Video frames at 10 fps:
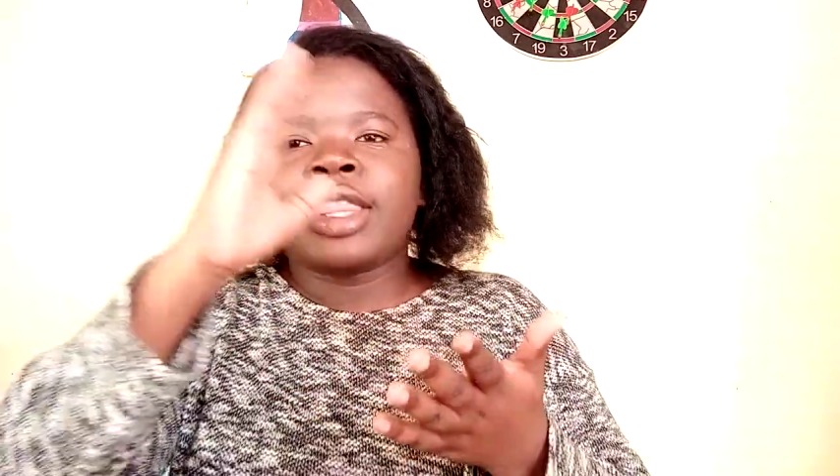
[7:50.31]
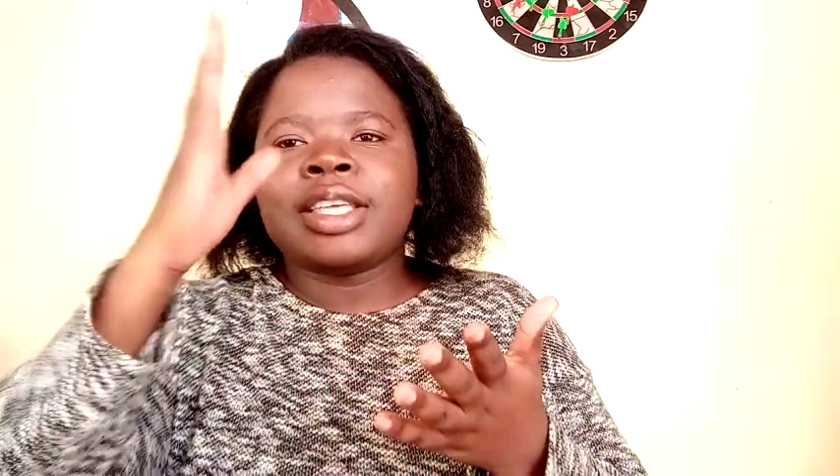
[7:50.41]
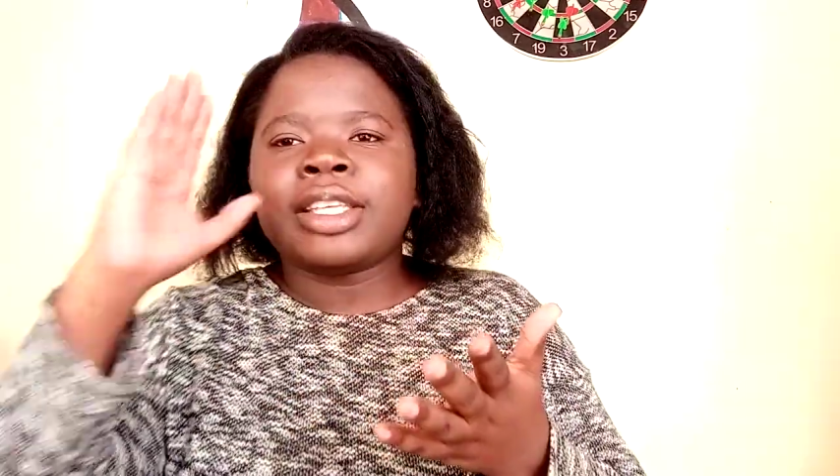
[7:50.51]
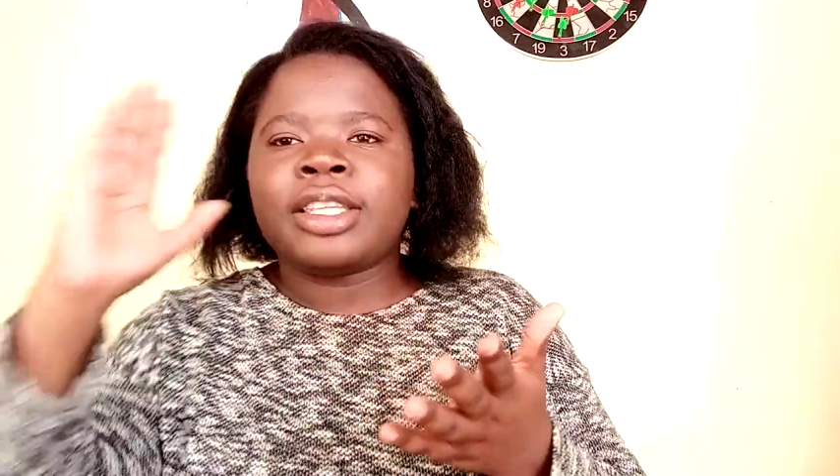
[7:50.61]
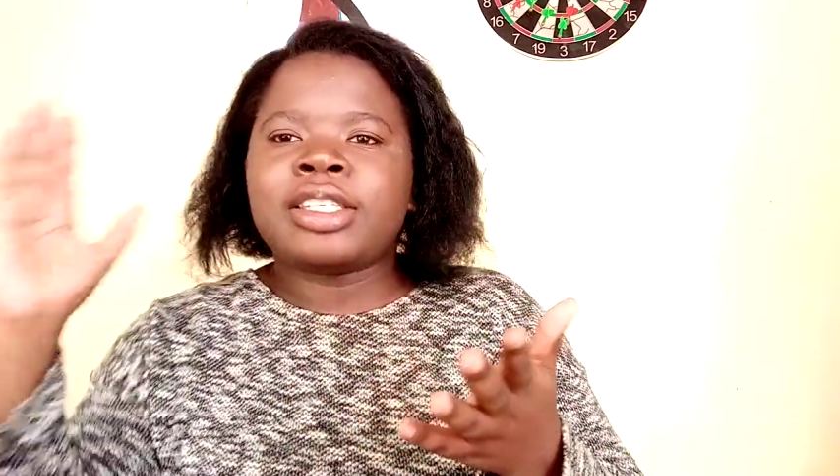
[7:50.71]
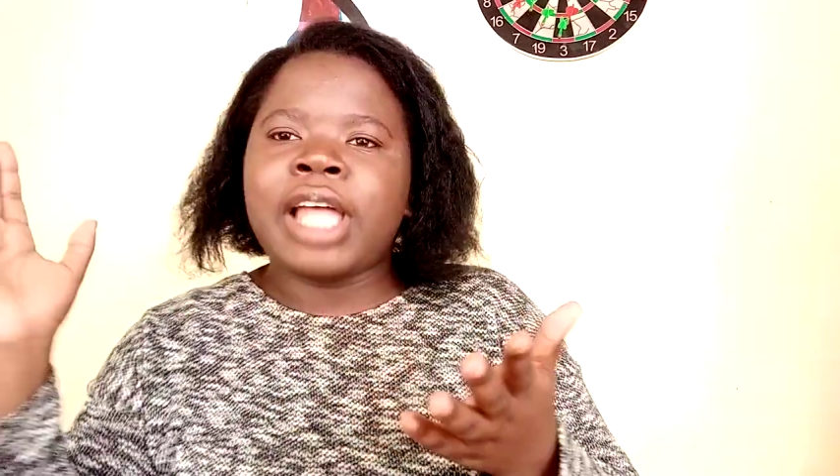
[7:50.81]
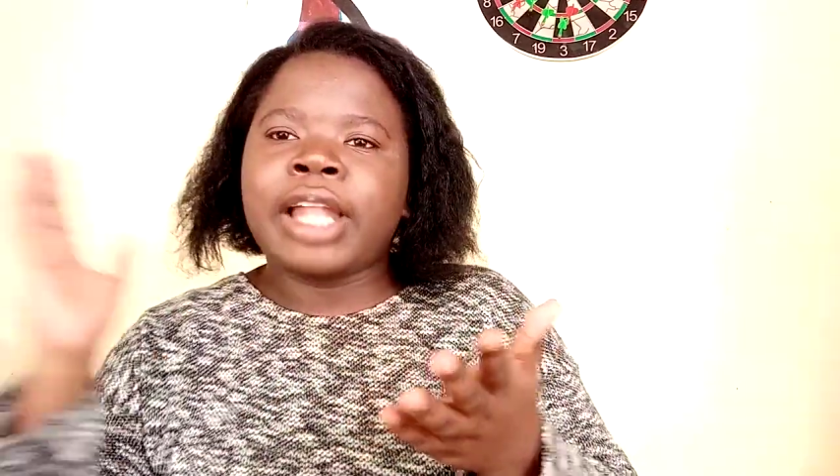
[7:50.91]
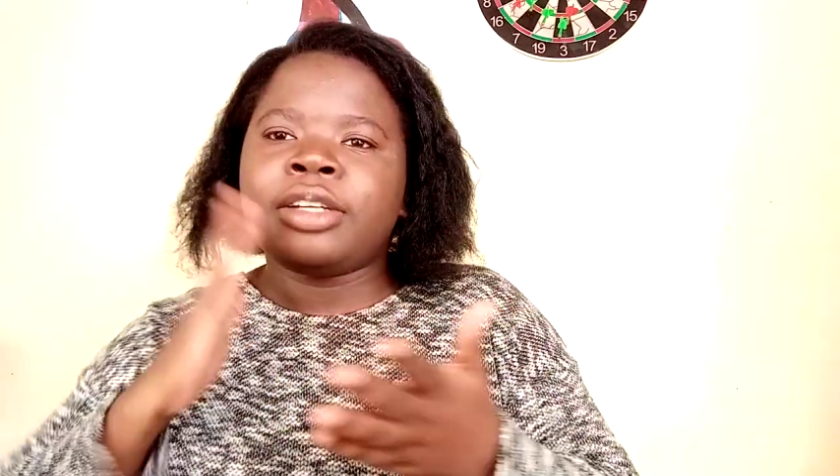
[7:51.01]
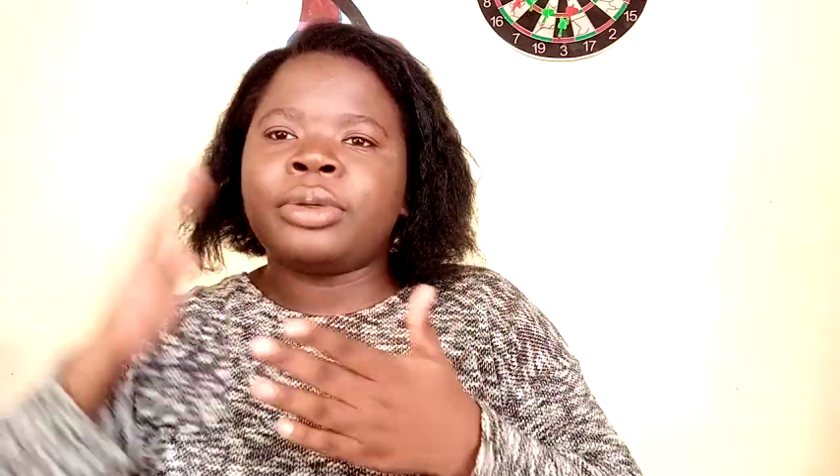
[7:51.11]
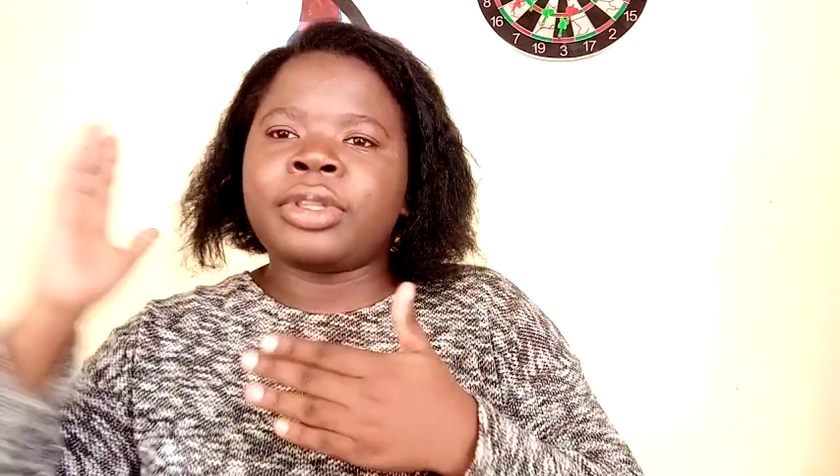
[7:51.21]
this other
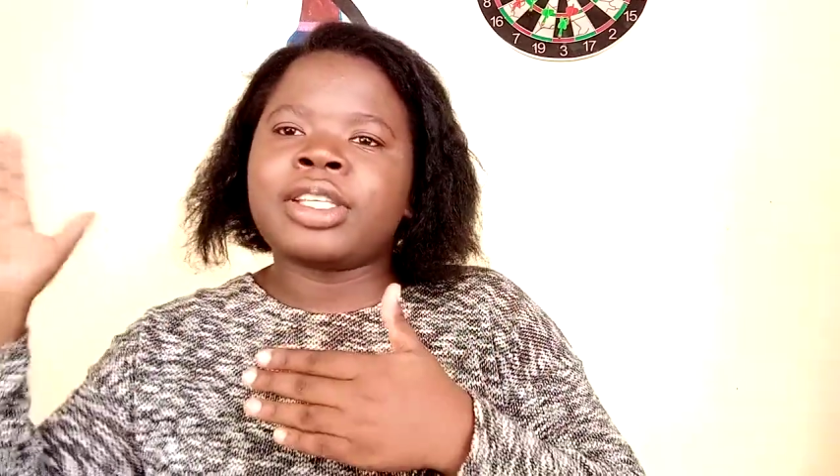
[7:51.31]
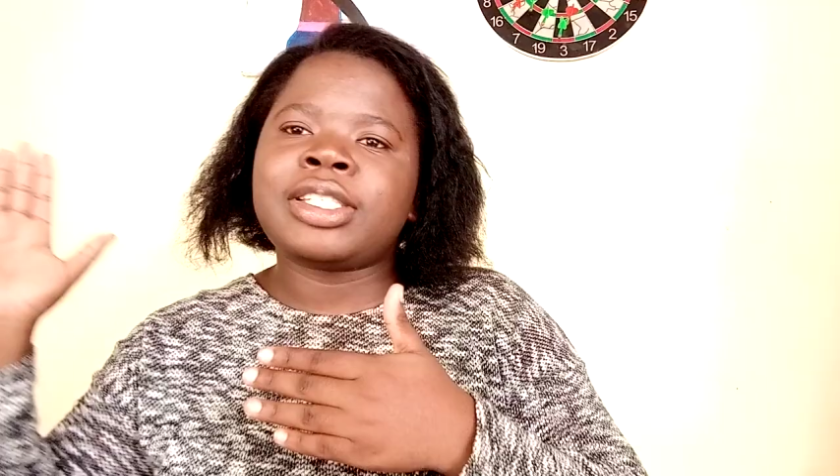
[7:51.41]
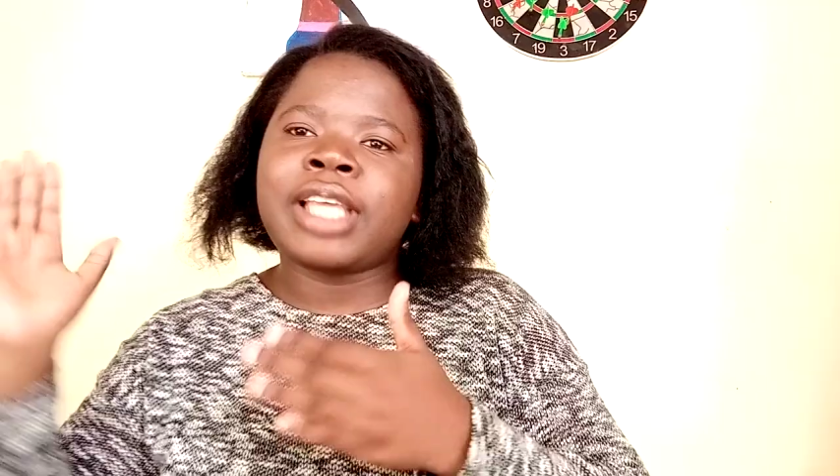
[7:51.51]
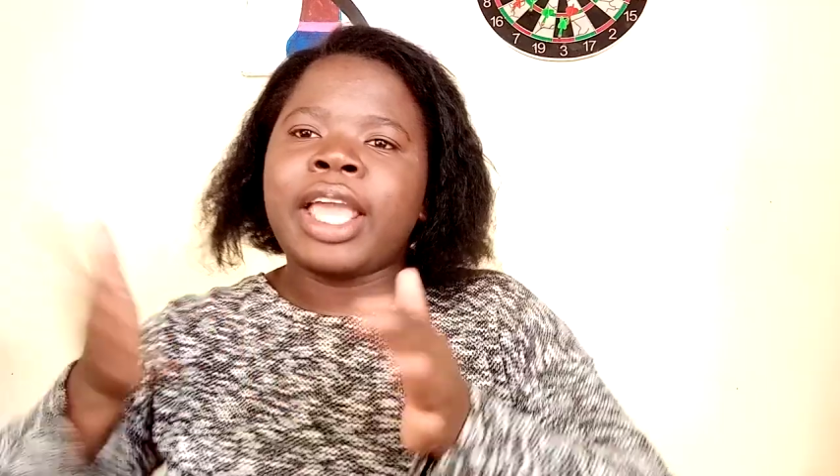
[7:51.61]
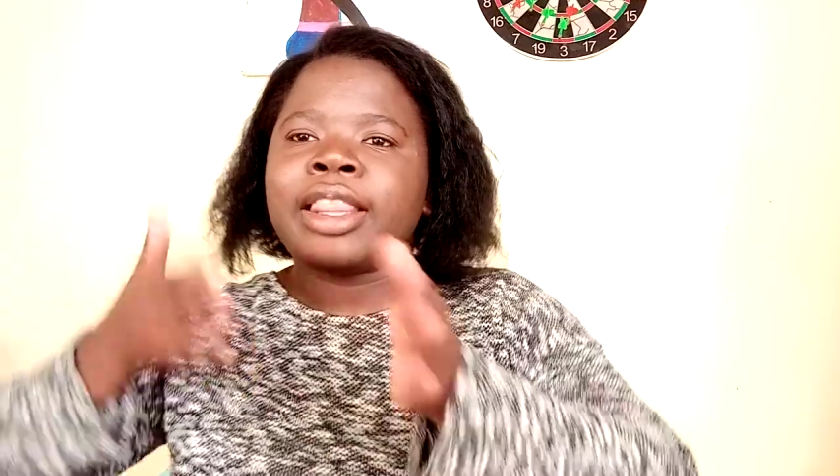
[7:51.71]
standard on this day,